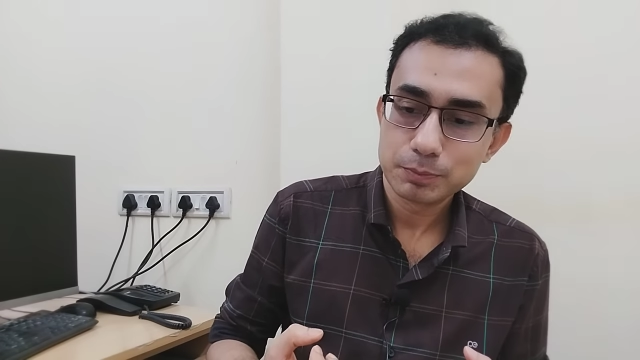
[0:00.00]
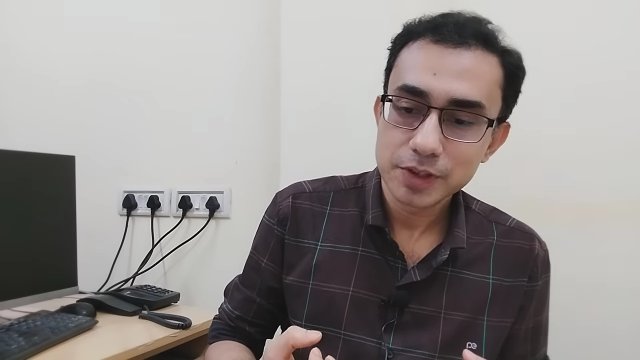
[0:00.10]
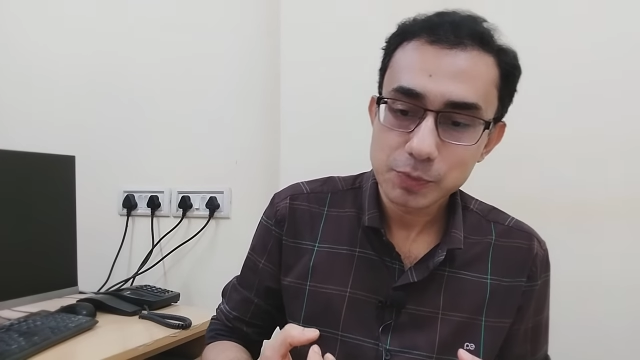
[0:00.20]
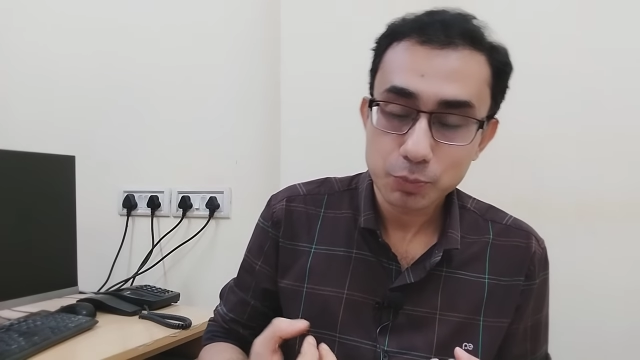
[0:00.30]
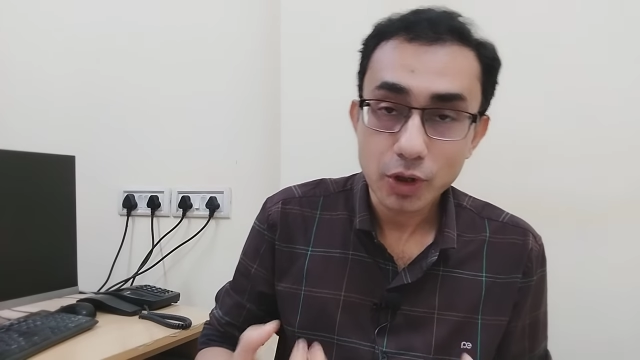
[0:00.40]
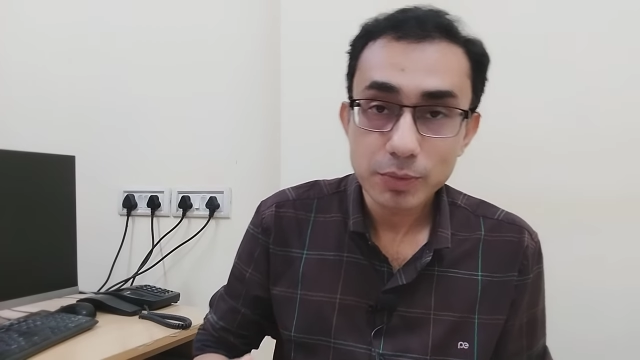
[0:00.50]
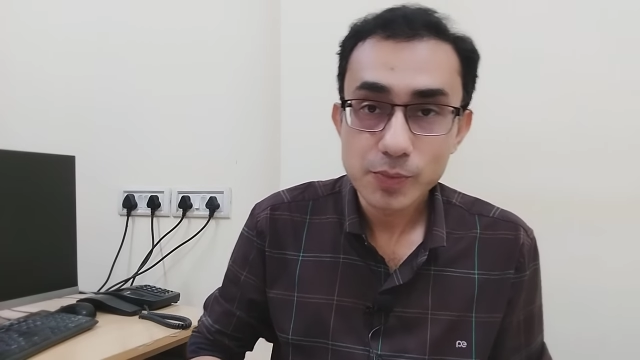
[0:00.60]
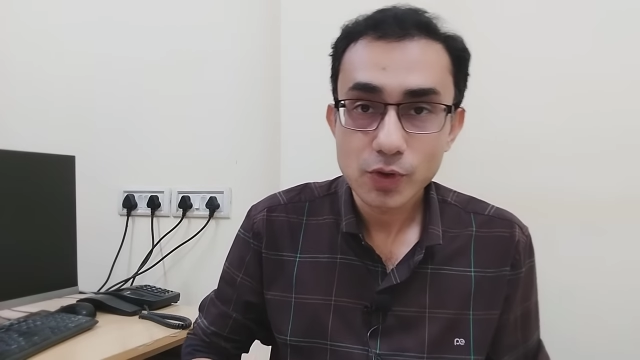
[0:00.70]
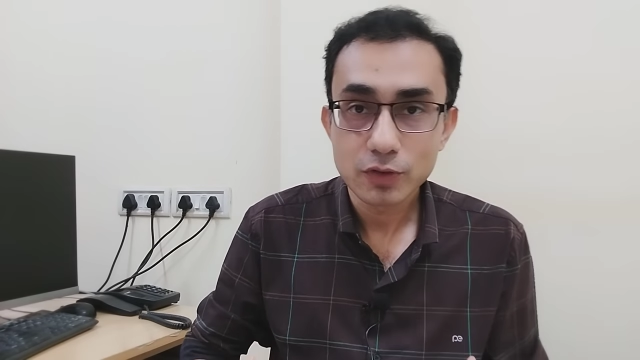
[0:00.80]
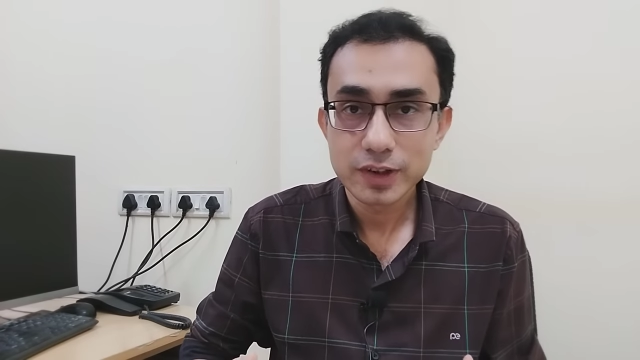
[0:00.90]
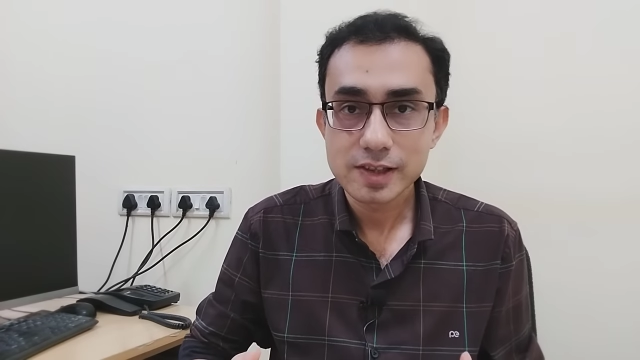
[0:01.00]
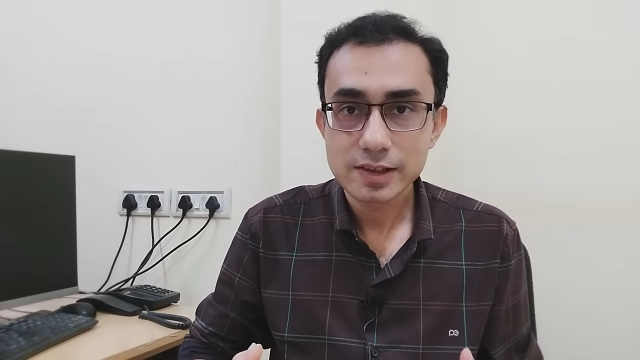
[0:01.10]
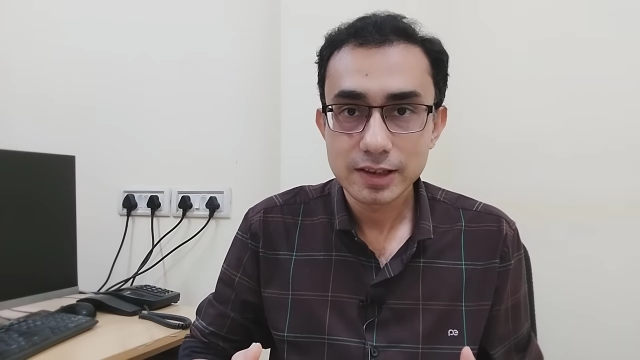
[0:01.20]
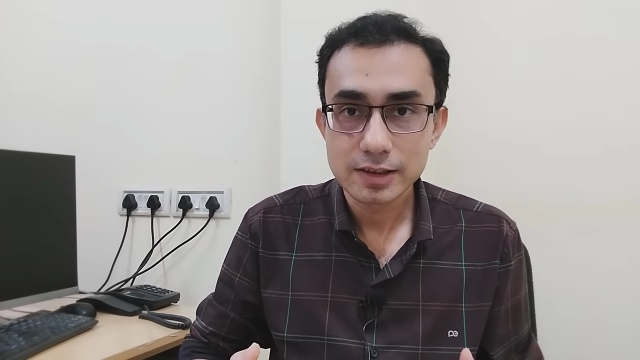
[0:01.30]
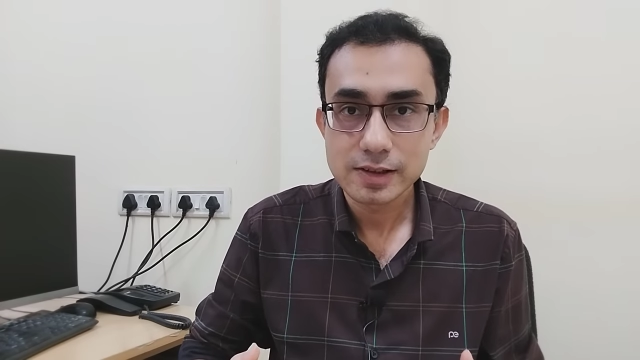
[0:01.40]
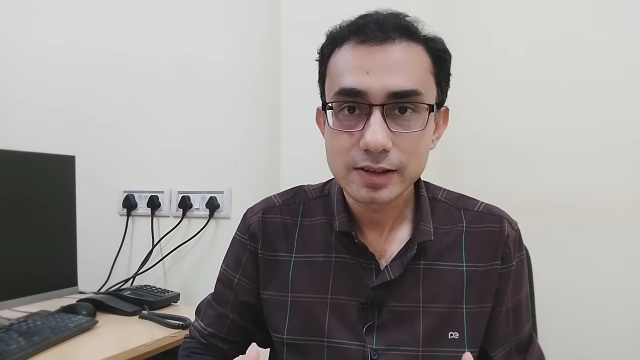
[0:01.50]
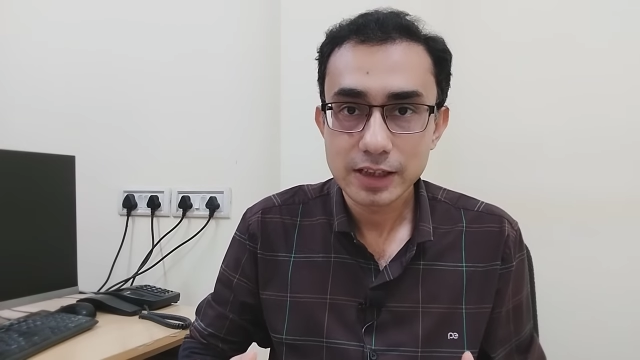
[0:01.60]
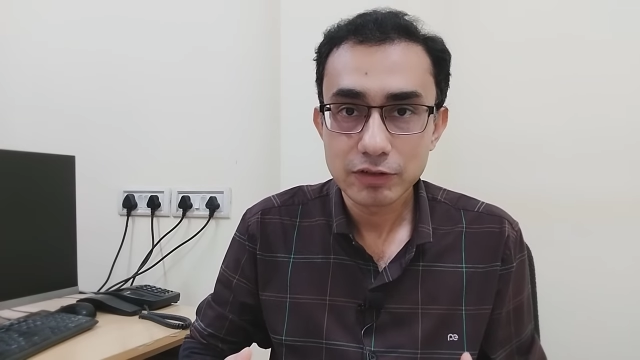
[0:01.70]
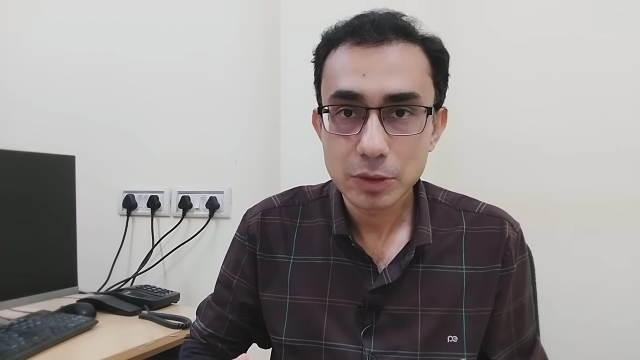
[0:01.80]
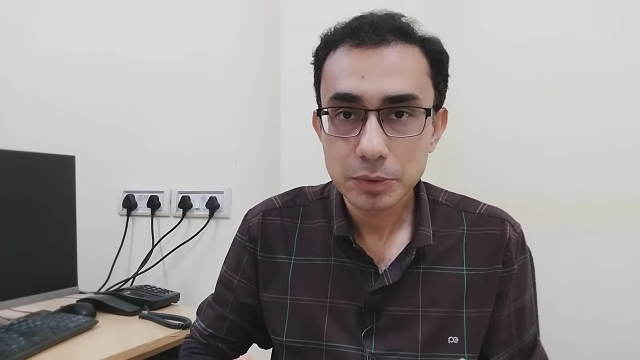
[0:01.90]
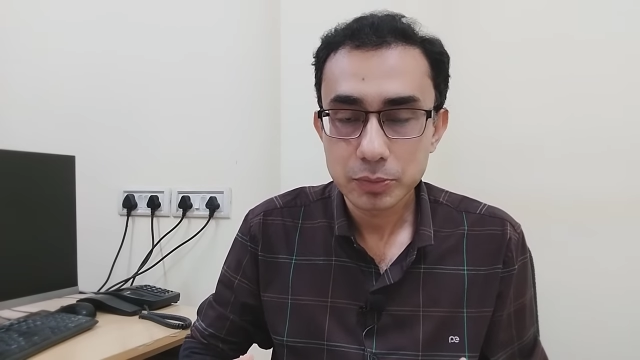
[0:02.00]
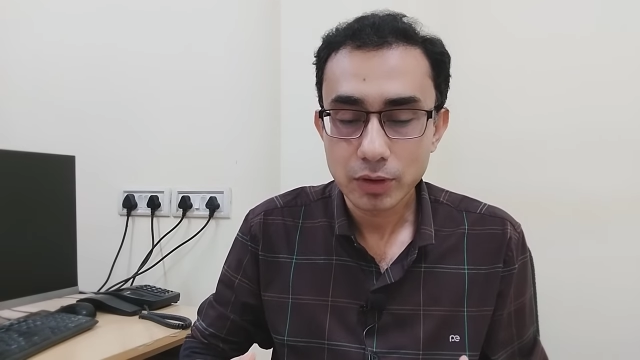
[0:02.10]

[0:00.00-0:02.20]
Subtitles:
this developing